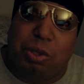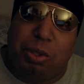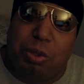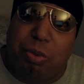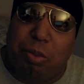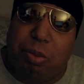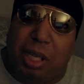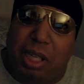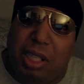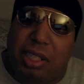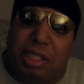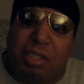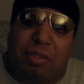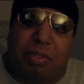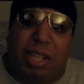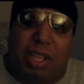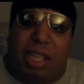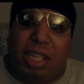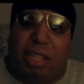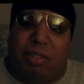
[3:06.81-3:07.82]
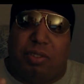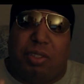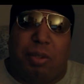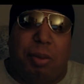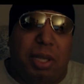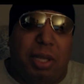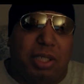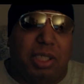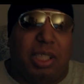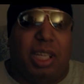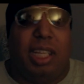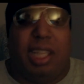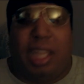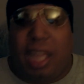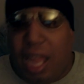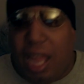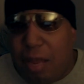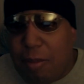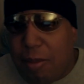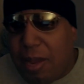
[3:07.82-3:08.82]
two means is like if someone else,
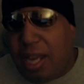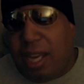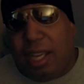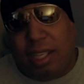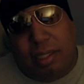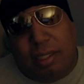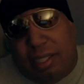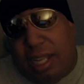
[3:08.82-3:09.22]
like, hey, man,